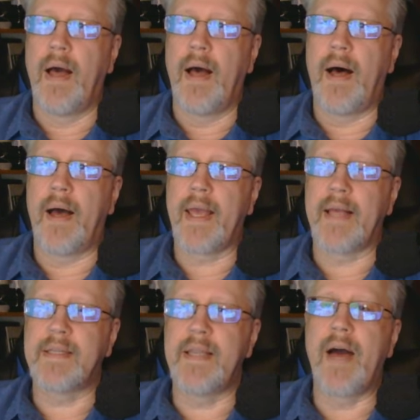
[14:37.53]
yeah,
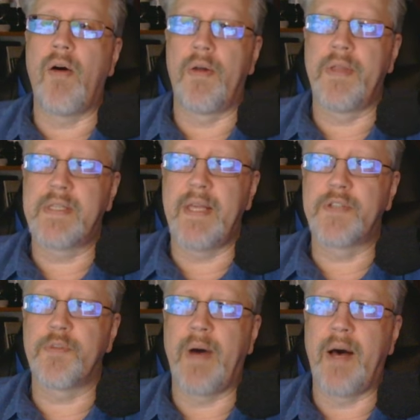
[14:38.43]
see, now all these things
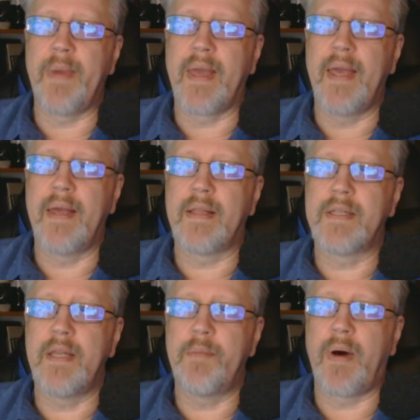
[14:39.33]
are popping in. Let's
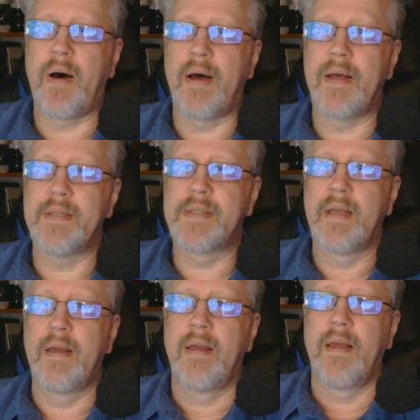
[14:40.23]
hit pause.
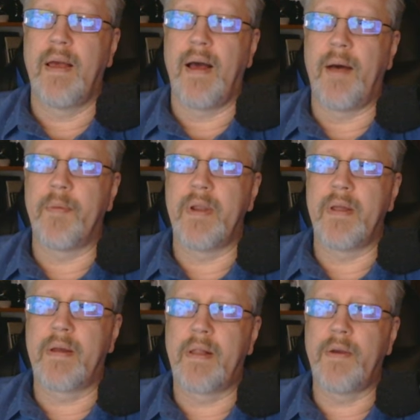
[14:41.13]
I'm going to
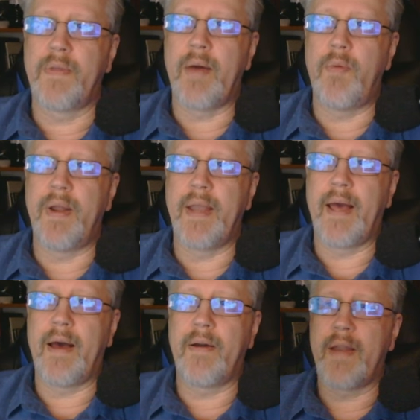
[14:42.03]
clear that one
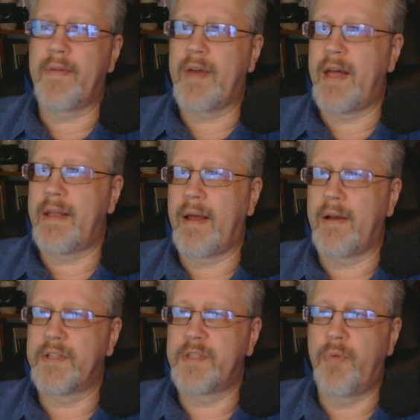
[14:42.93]
out. I'm going
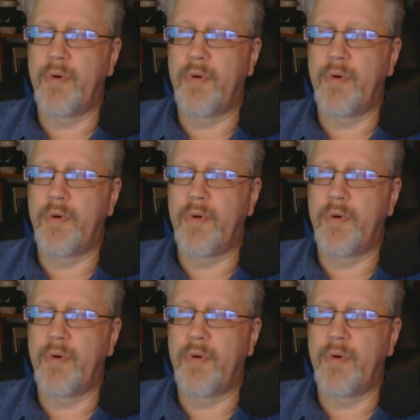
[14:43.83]
to support